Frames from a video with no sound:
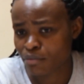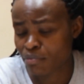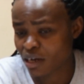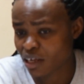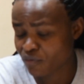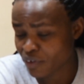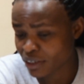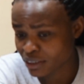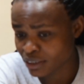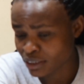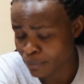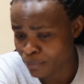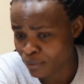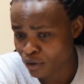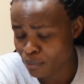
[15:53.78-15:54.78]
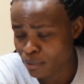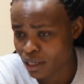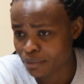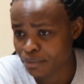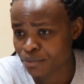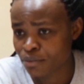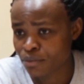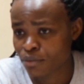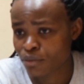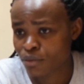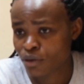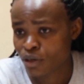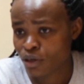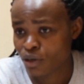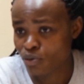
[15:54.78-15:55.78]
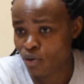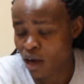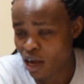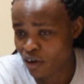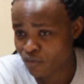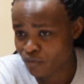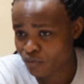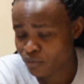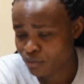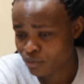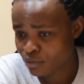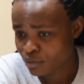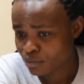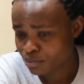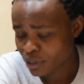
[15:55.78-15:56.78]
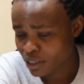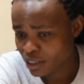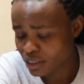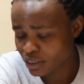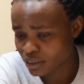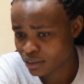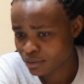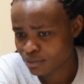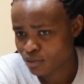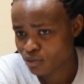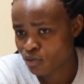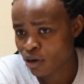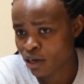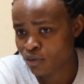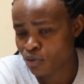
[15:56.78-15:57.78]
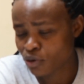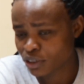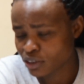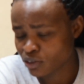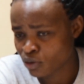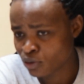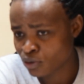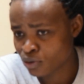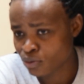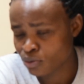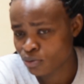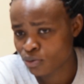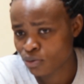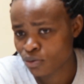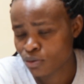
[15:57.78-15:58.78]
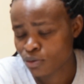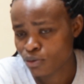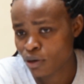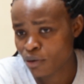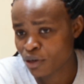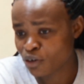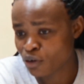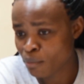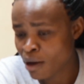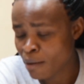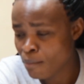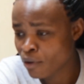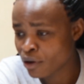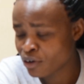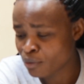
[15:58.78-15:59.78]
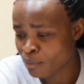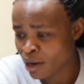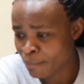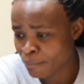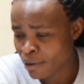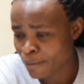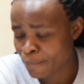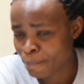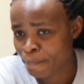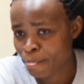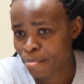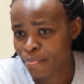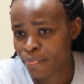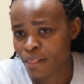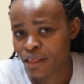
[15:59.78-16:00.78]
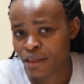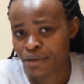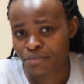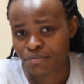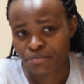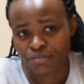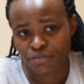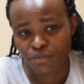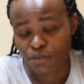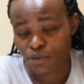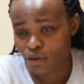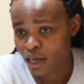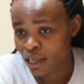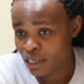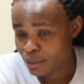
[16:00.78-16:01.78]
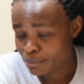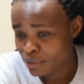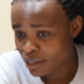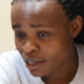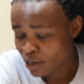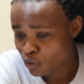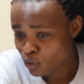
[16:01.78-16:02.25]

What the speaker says: breakfast is a problem. You have kids who are watching on you. Wewe ndio baba, wewe ndio mama. Being a